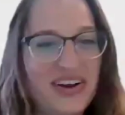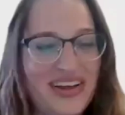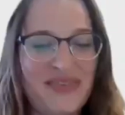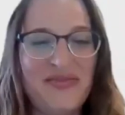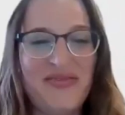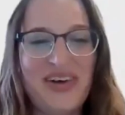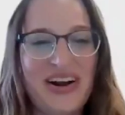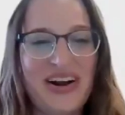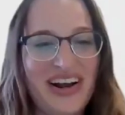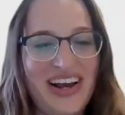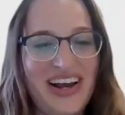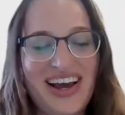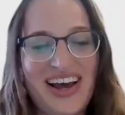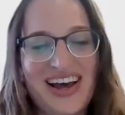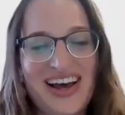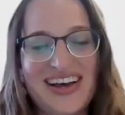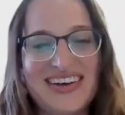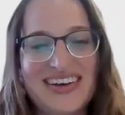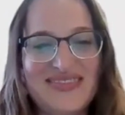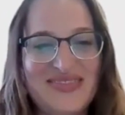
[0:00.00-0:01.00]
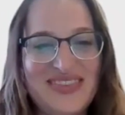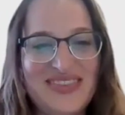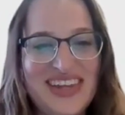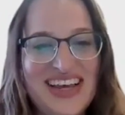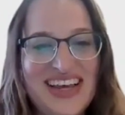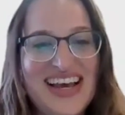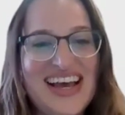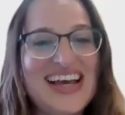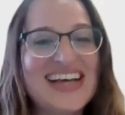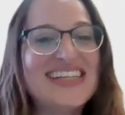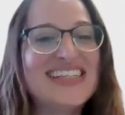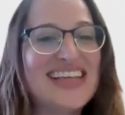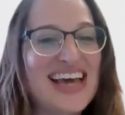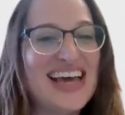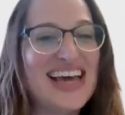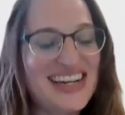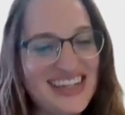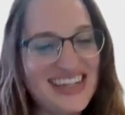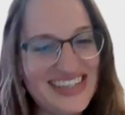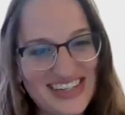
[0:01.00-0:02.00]
and very
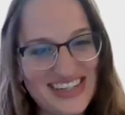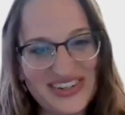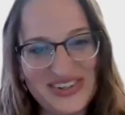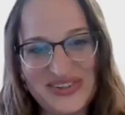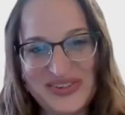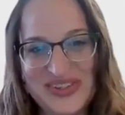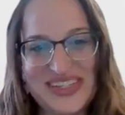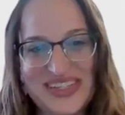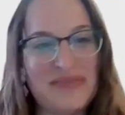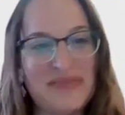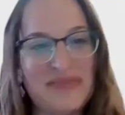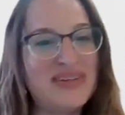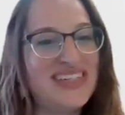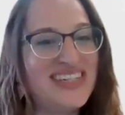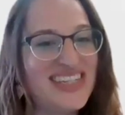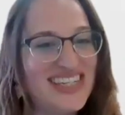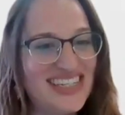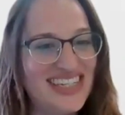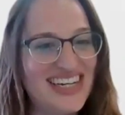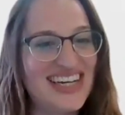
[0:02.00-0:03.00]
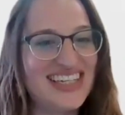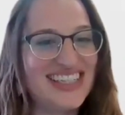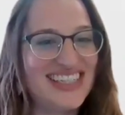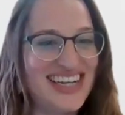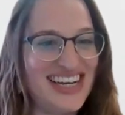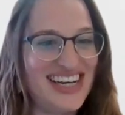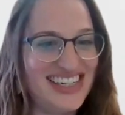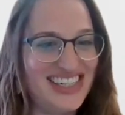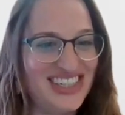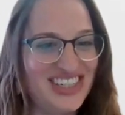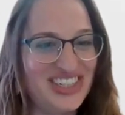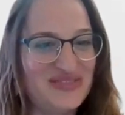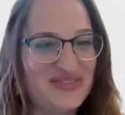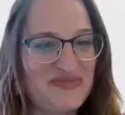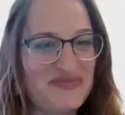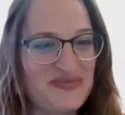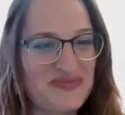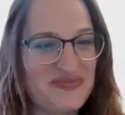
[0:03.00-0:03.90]
excited to step into this next stage.